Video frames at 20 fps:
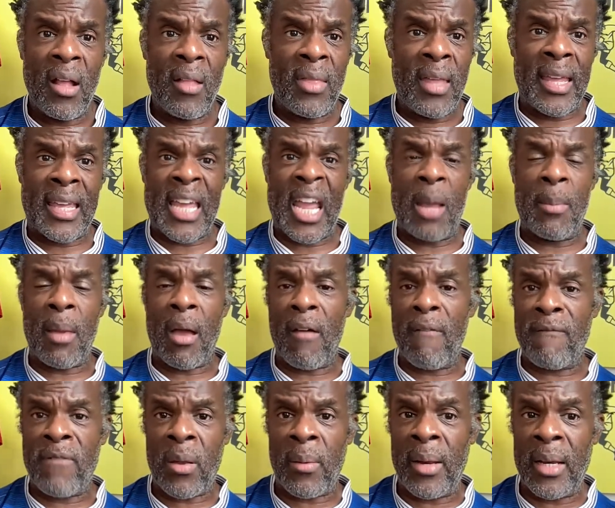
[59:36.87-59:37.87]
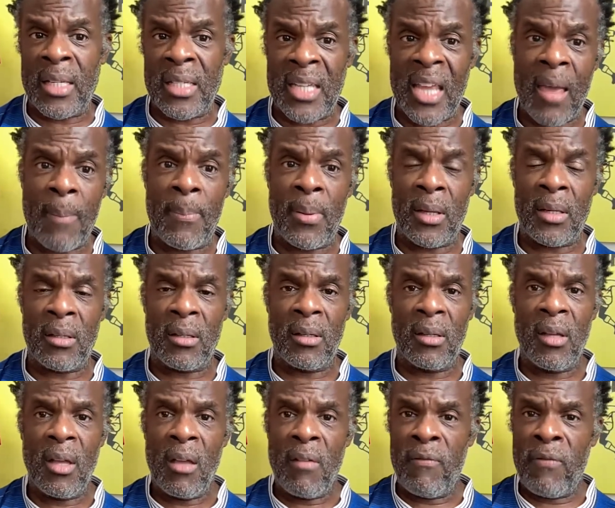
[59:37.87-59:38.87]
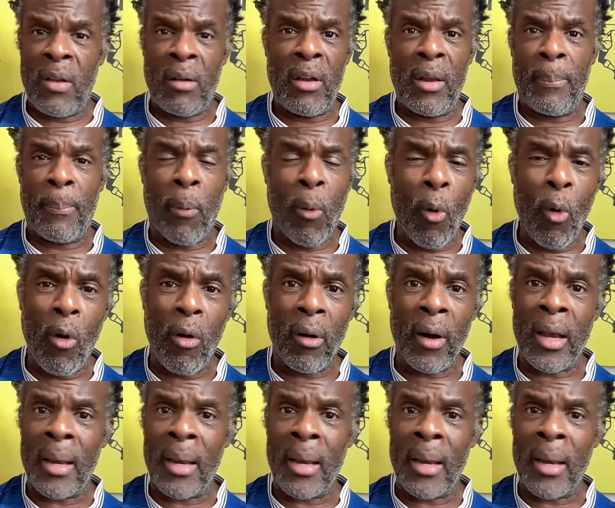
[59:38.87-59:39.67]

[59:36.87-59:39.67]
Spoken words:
They came out very tepid, very poor.